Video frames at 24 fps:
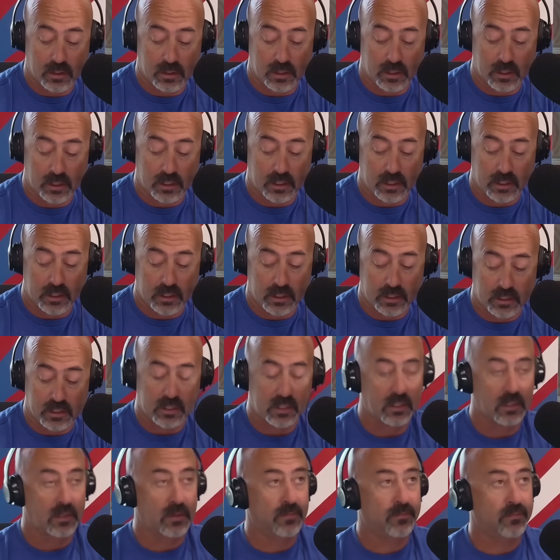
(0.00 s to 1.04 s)
is
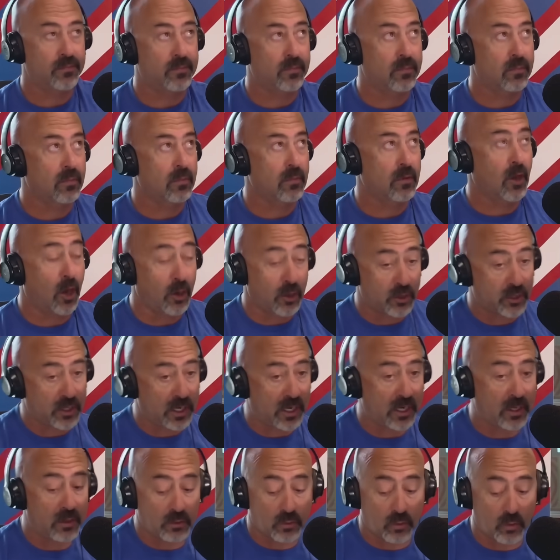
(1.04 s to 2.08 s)

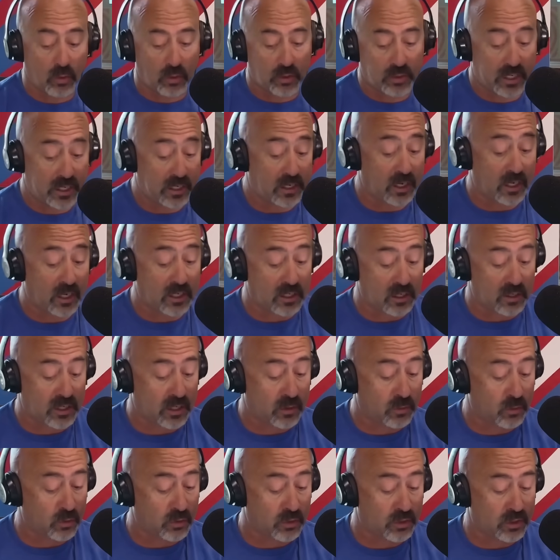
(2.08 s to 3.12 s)
understanding the rules. He does understand
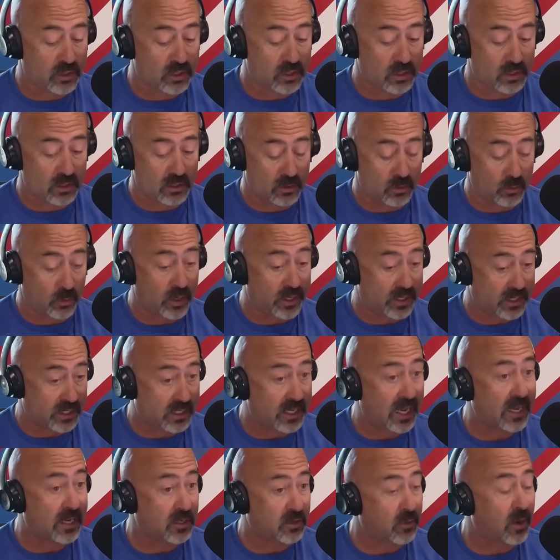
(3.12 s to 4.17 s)
the rules. What he
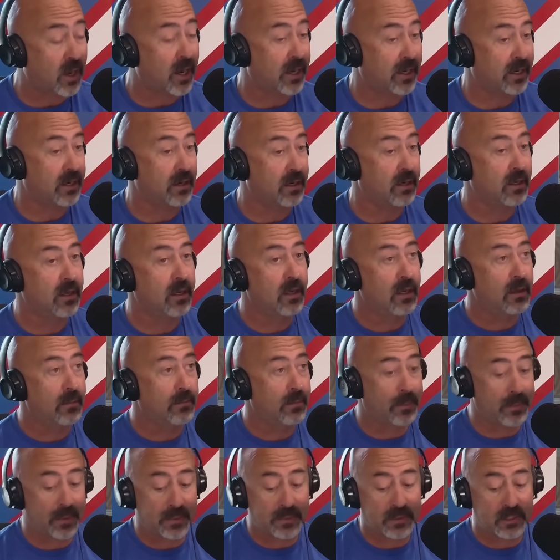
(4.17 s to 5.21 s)
said is right,
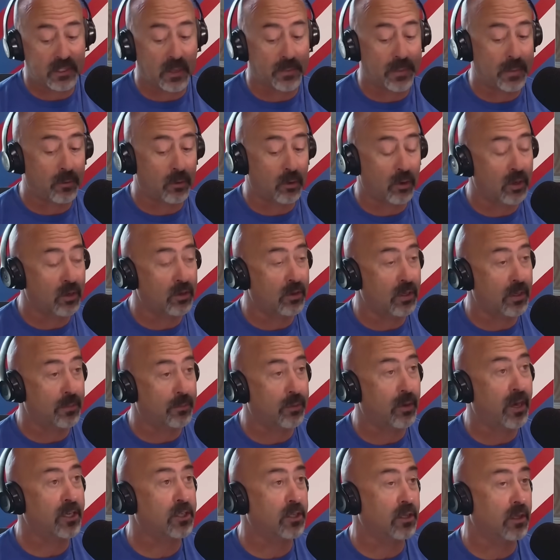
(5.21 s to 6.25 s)
but maybe some people are under the
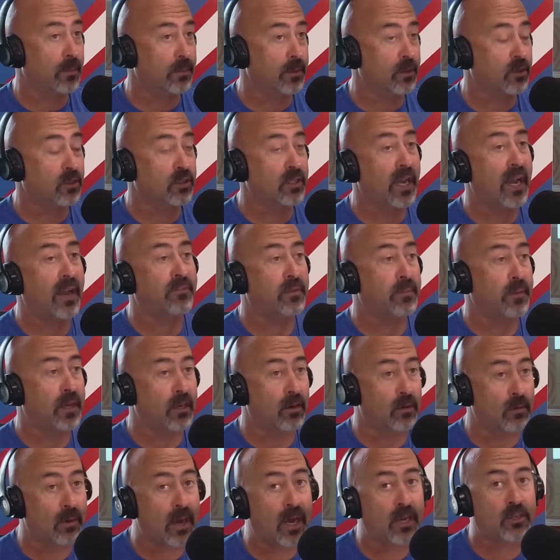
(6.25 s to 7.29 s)
impression the Bills have to make
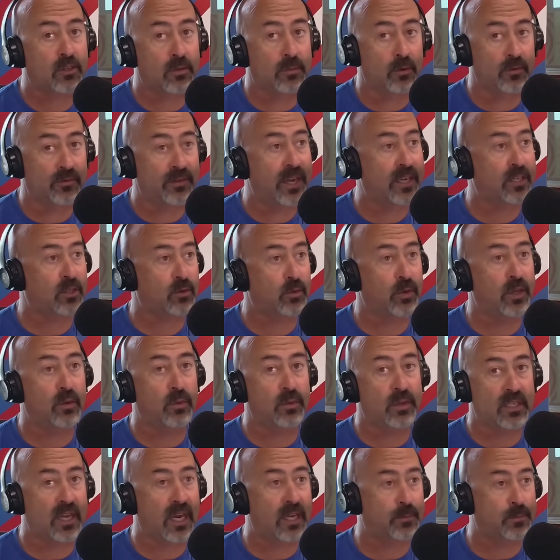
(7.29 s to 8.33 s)
a roster move next week when
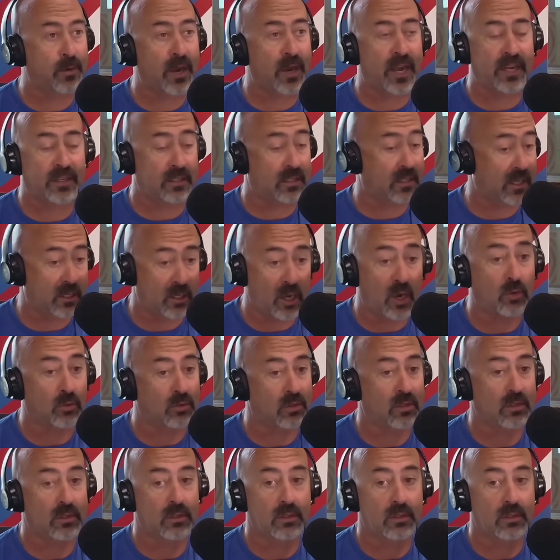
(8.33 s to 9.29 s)
these guys practice. They don't.